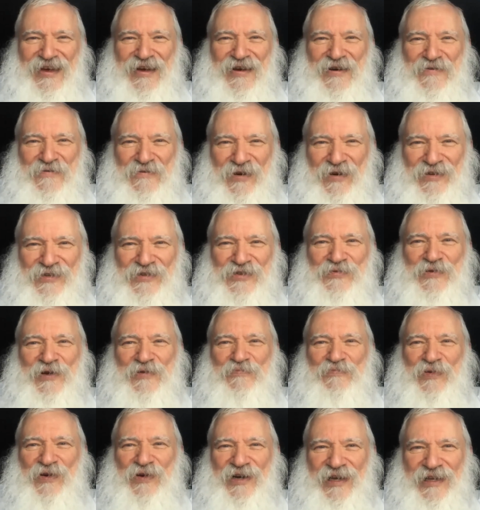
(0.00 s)
Once we
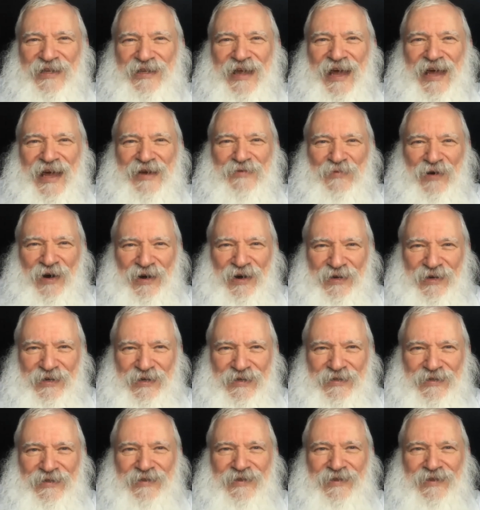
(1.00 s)
put a name on
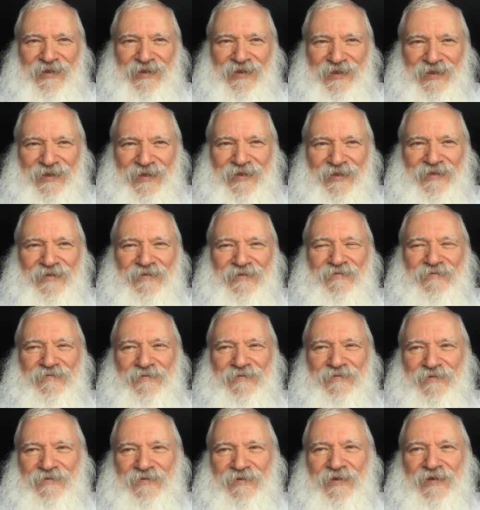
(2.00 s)
it,
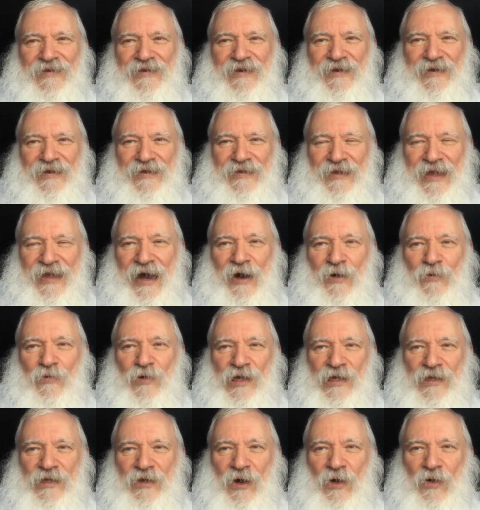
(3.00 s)
now
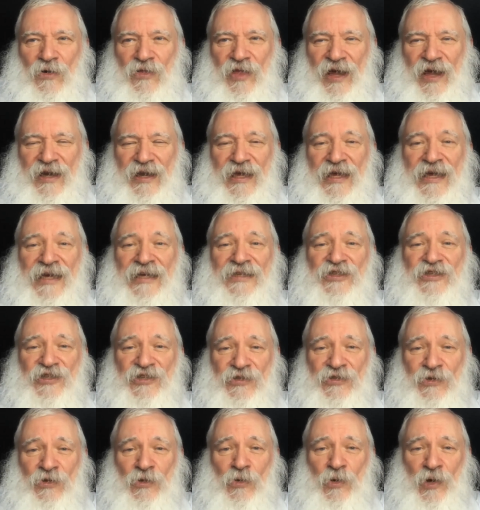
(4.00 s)
we know that it's
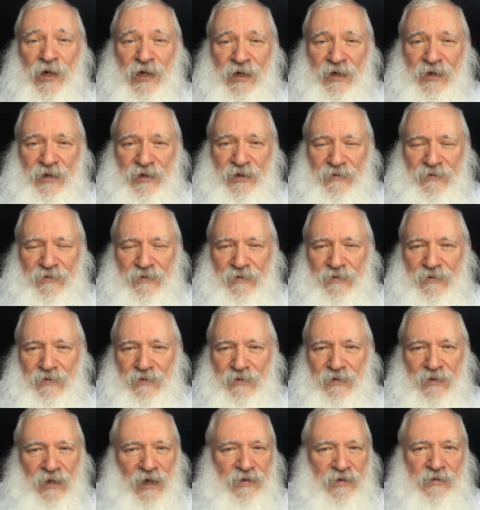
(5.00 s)
doing it,
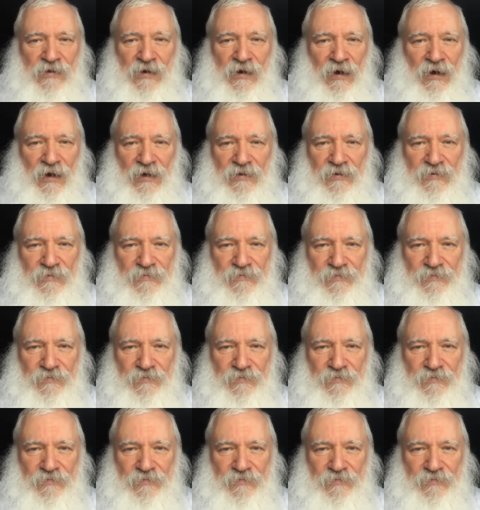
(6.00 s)
not God.